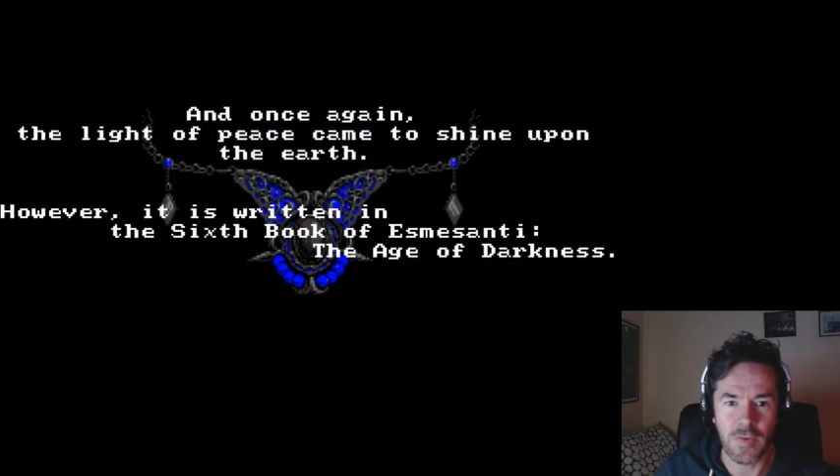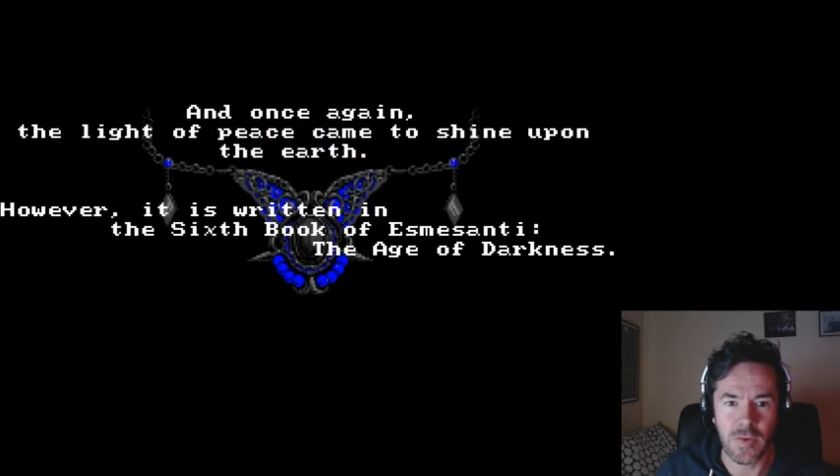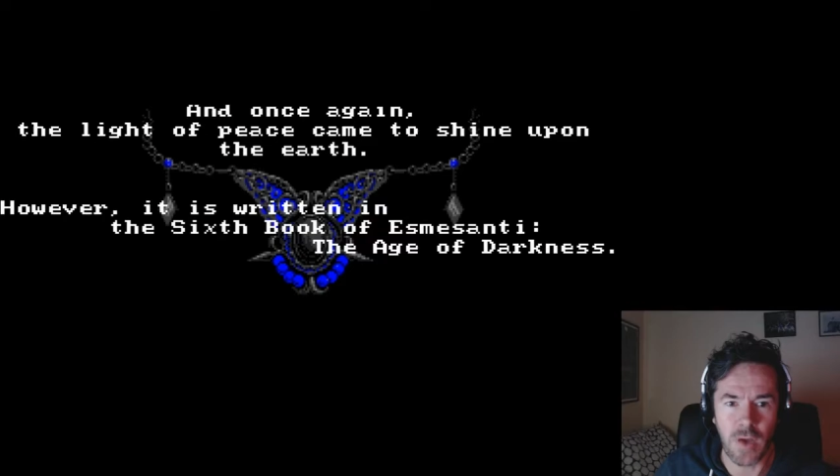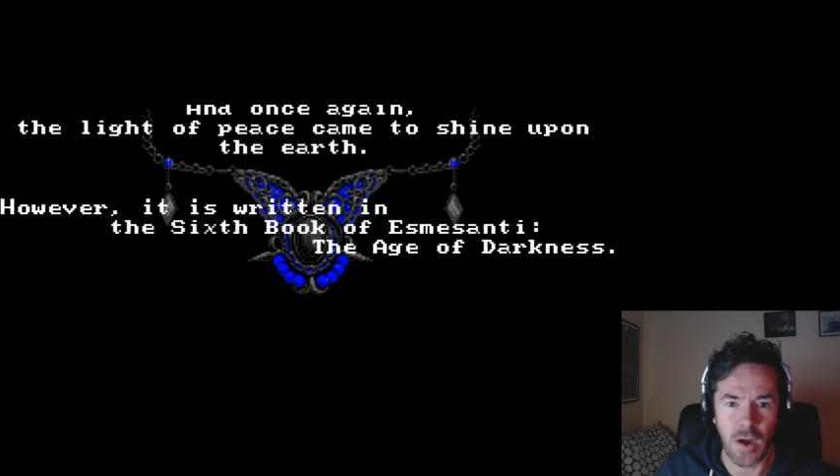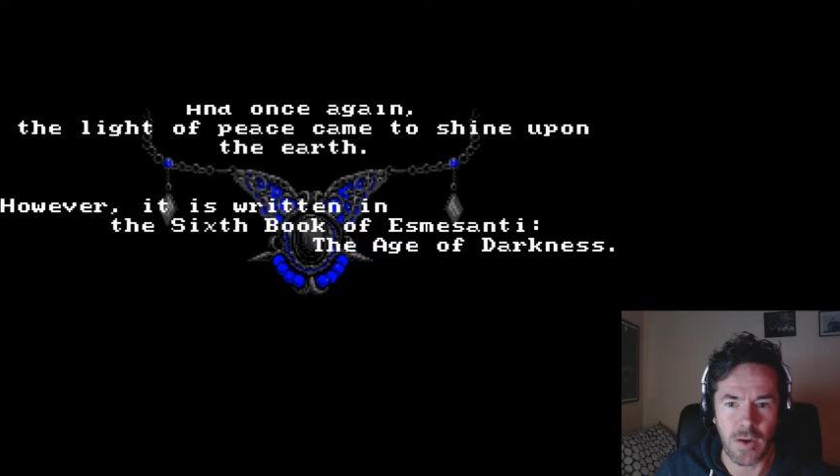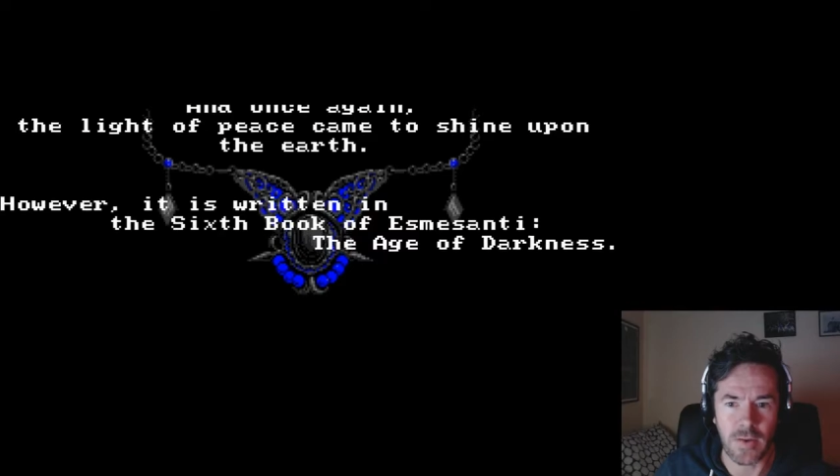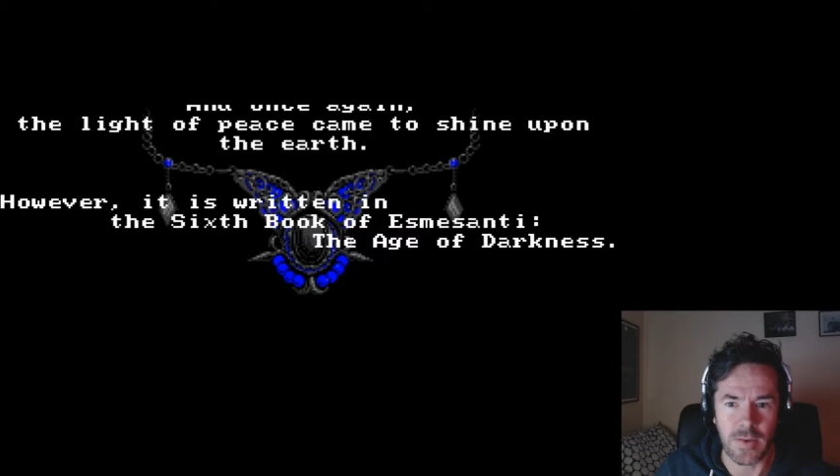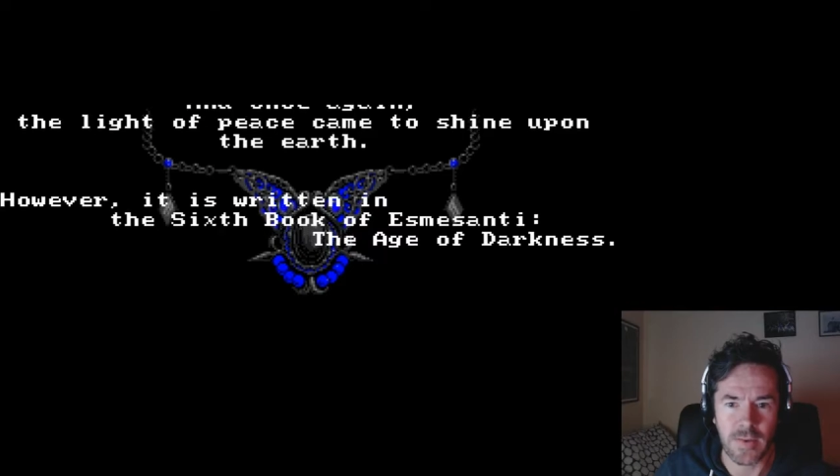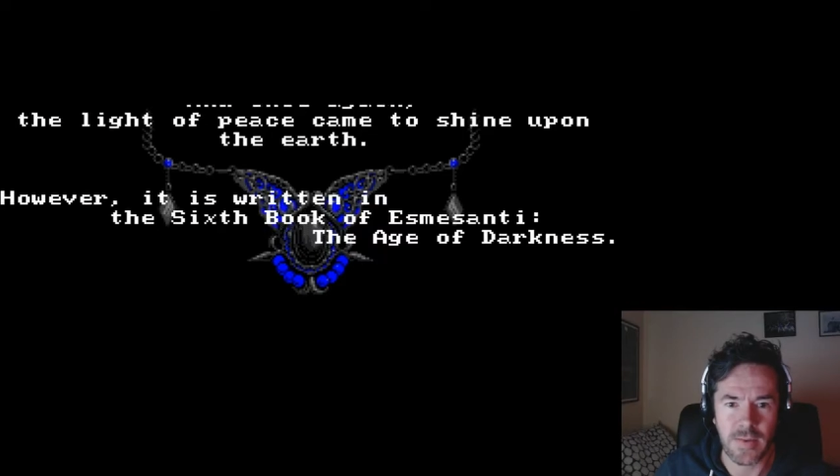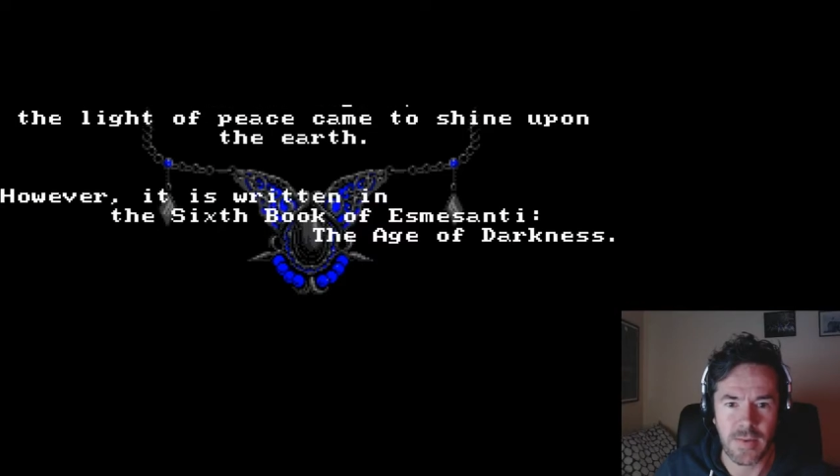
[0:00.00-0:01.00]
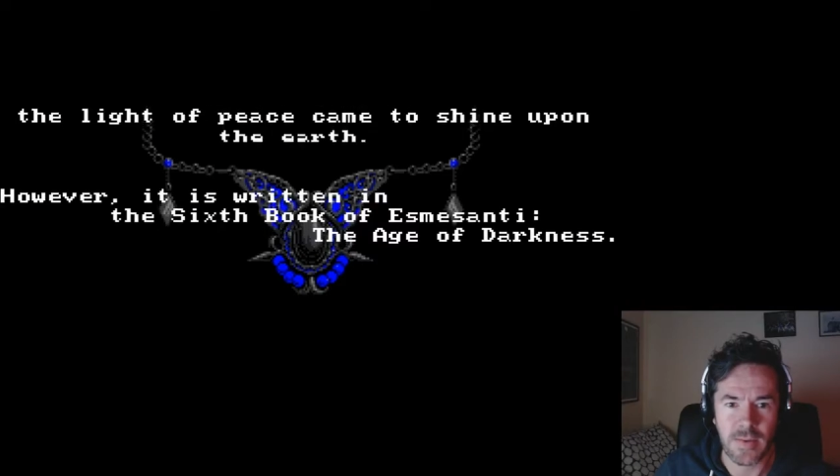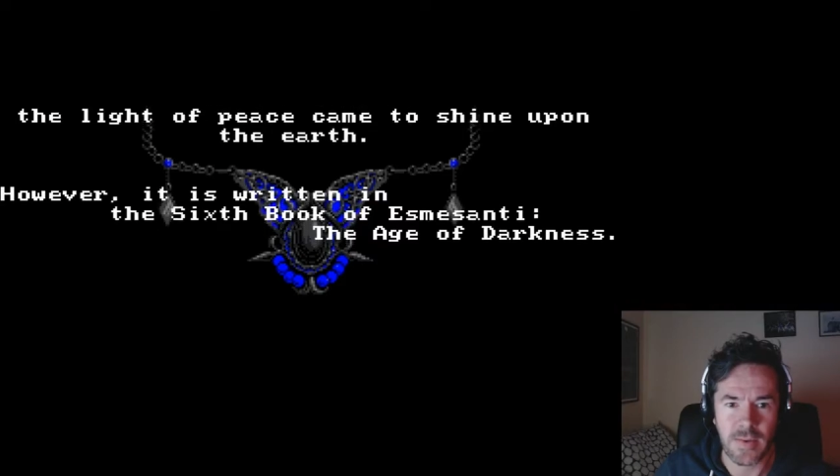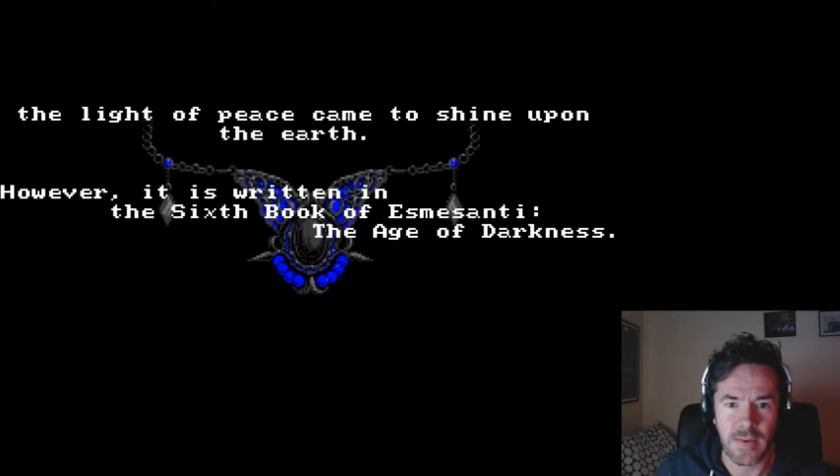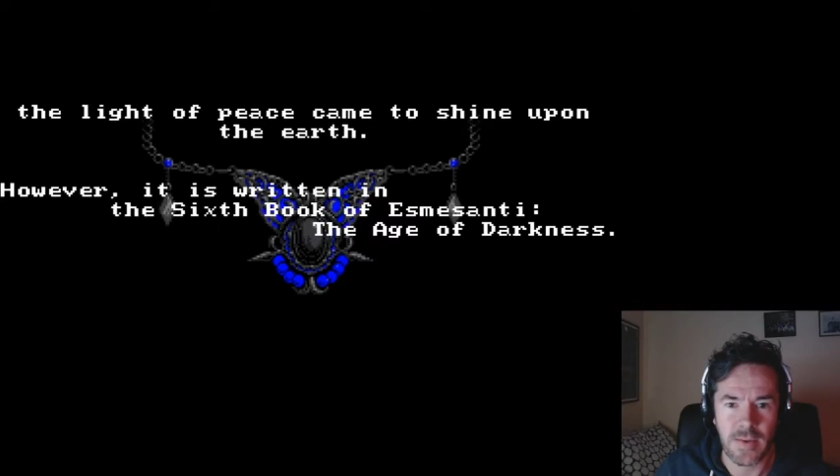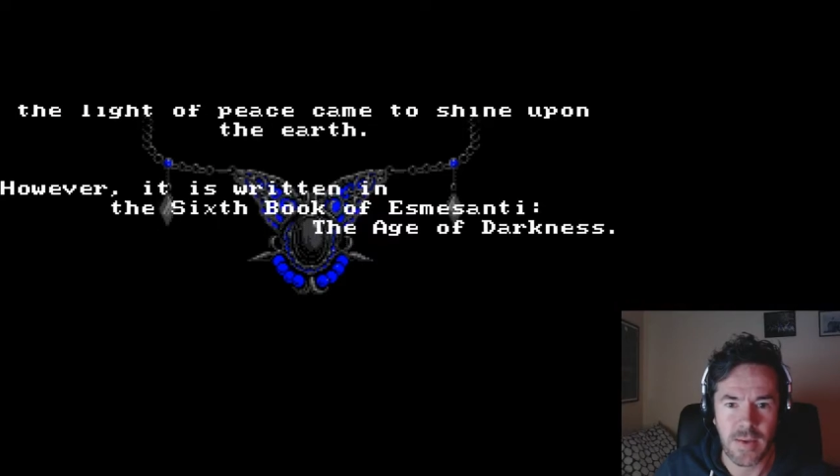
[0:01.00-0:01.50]
Darkness.
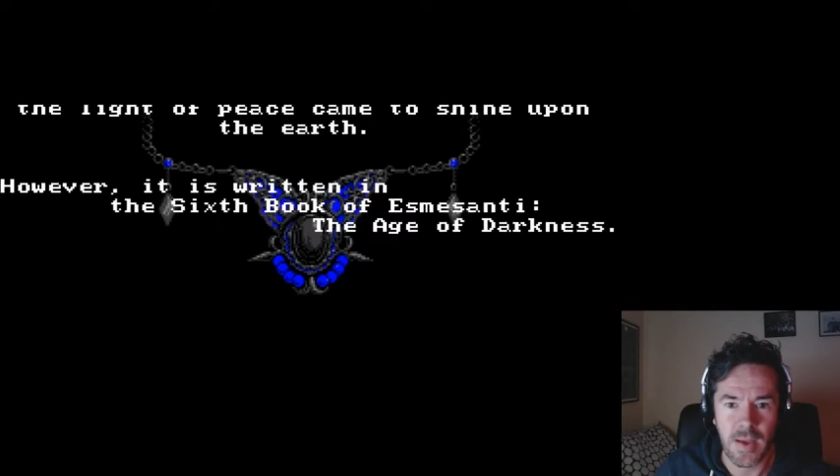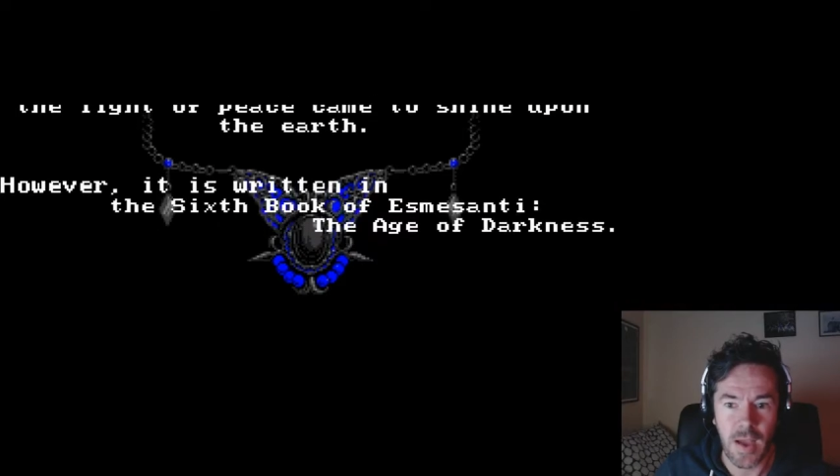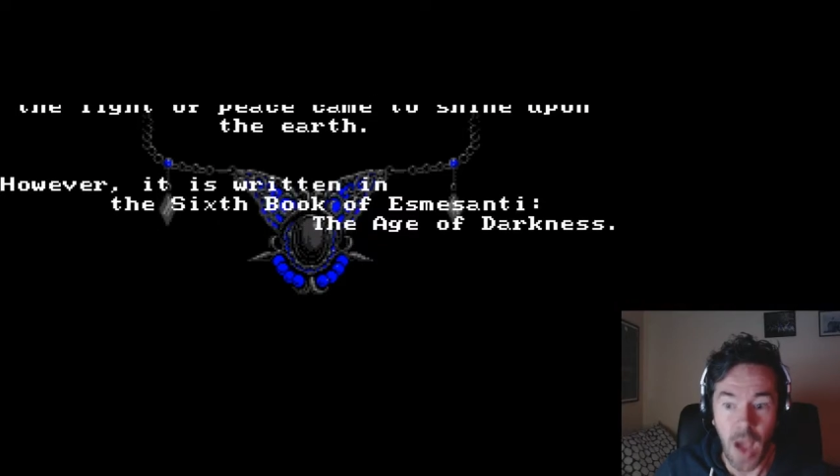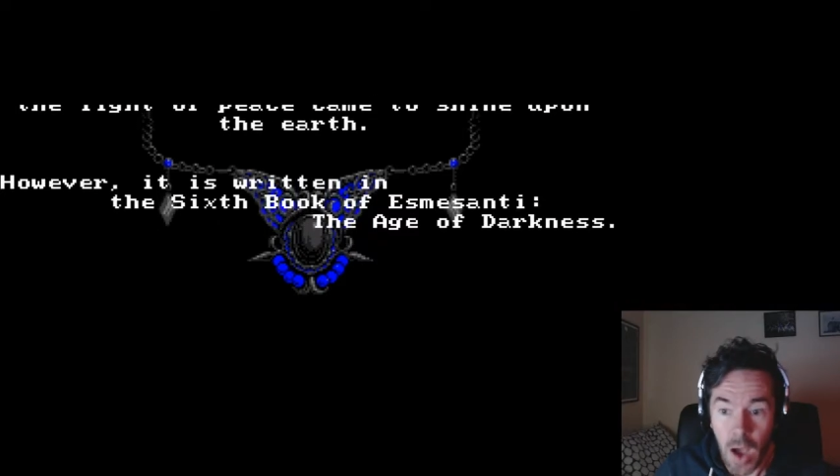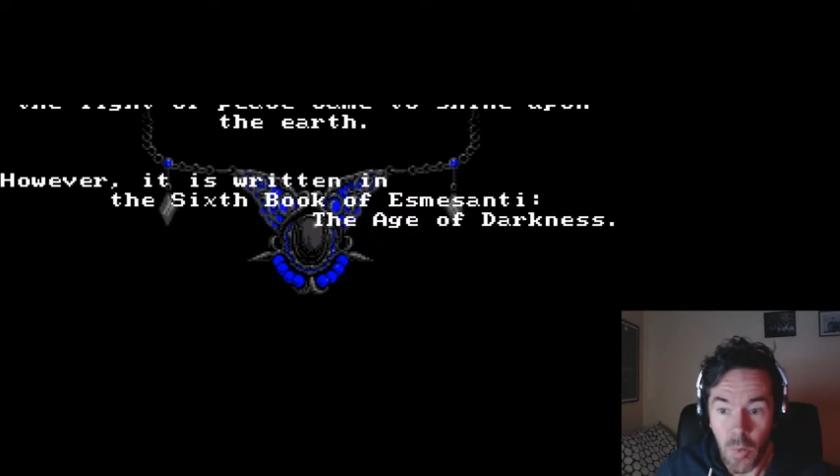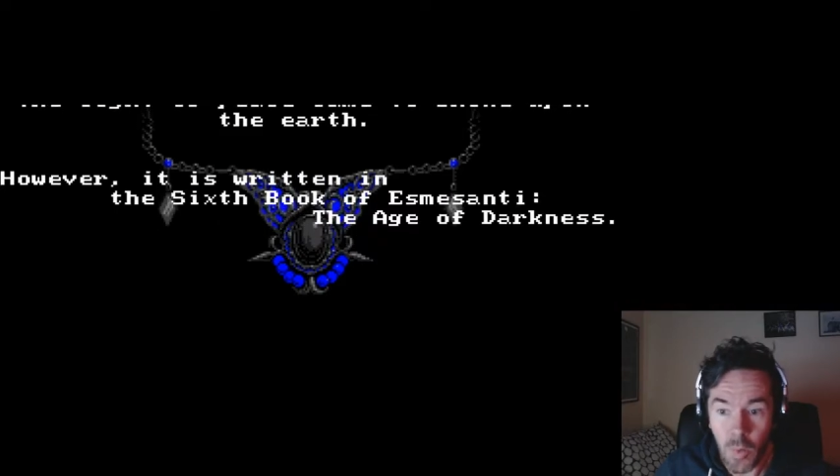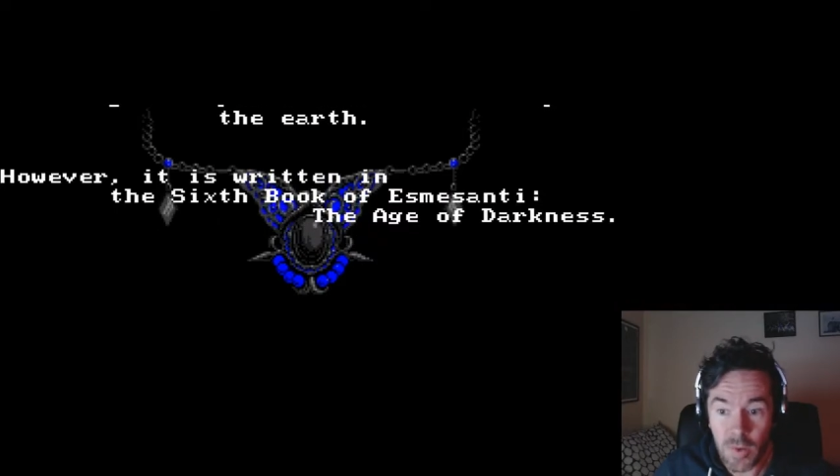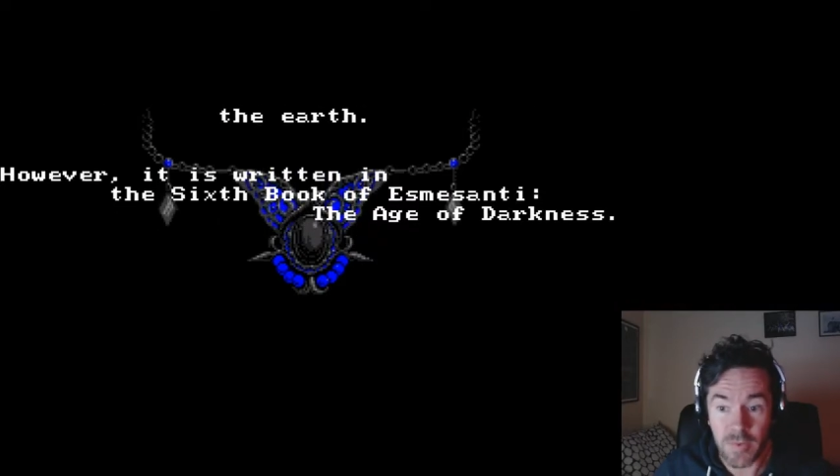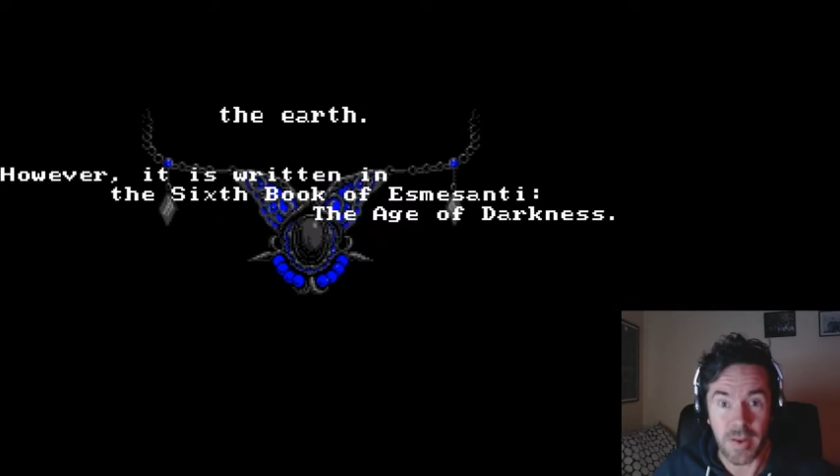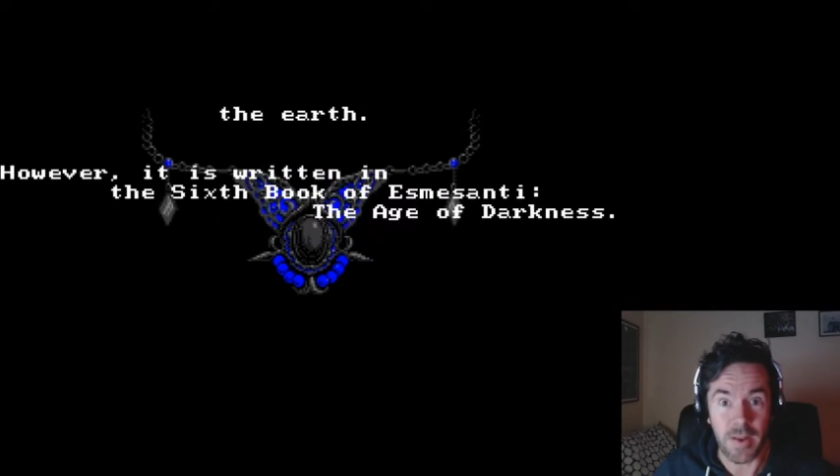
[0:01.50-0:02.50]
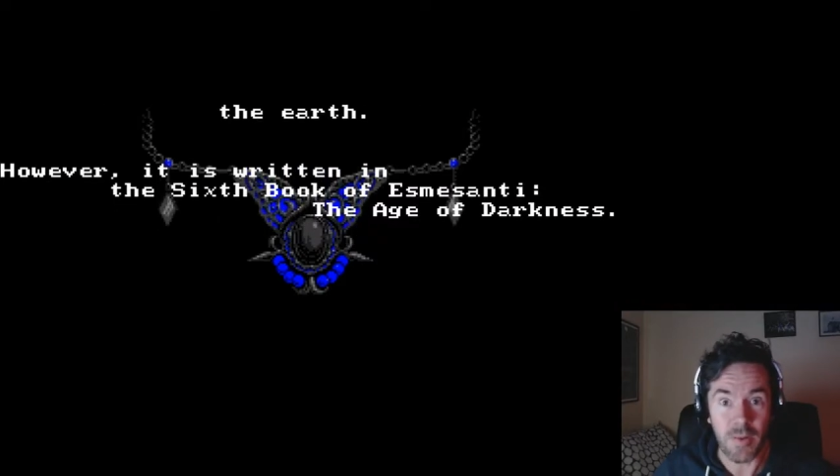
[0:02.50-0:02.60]
What's written?